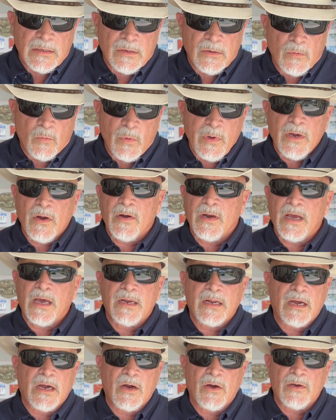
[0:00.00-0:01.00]
we are not
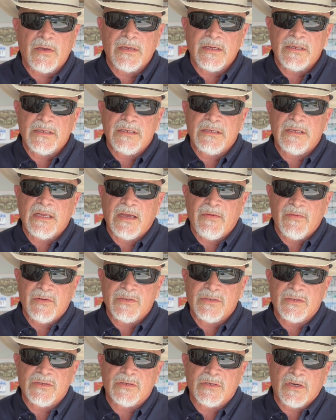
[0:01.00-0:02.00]
Harley
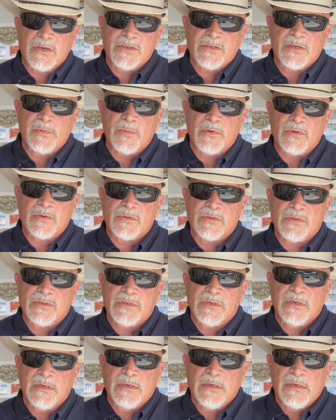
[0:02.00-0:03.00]
Davidson's customers.
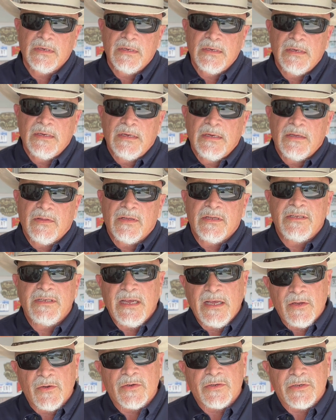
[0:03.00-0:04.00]
The
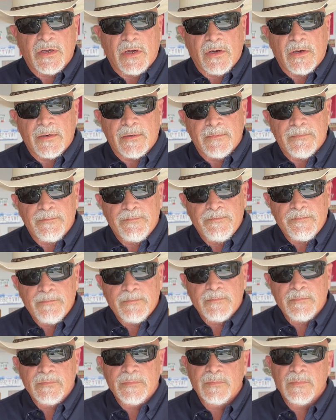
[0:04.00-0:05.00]
dealers are.
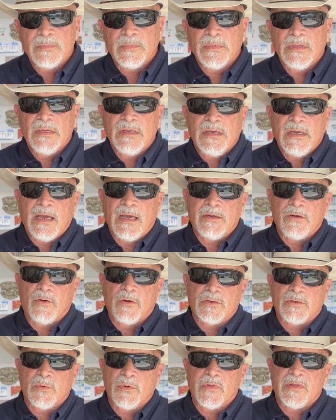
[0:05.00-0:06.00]
And of
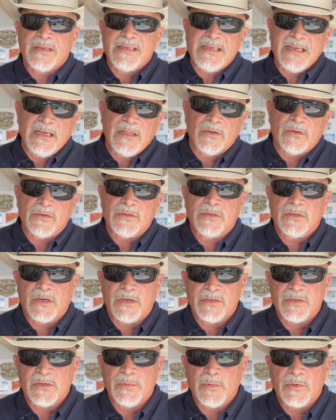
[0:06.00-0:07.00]
course we're the dealers'
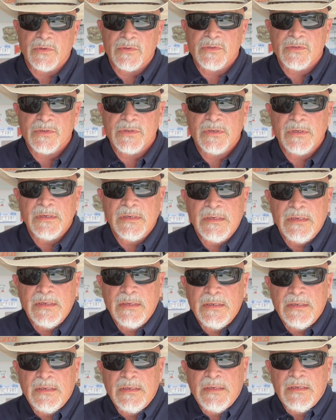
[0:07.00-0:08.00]
customers.
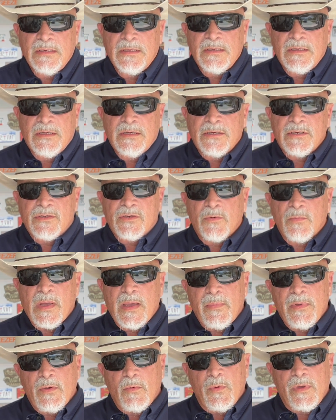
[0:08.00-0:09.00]
So
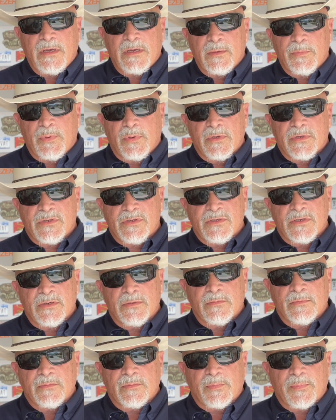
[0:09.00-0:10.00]
maybe we can put
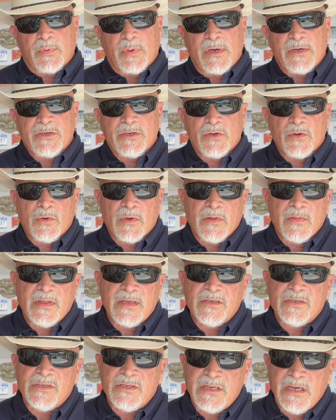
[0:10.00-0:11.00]
some pressure on
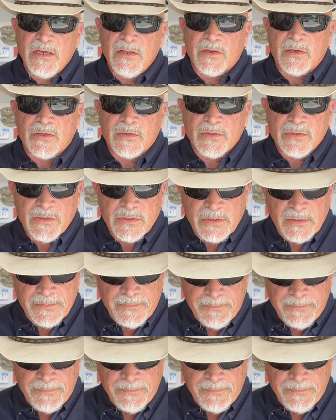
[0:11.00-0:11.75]
these dealers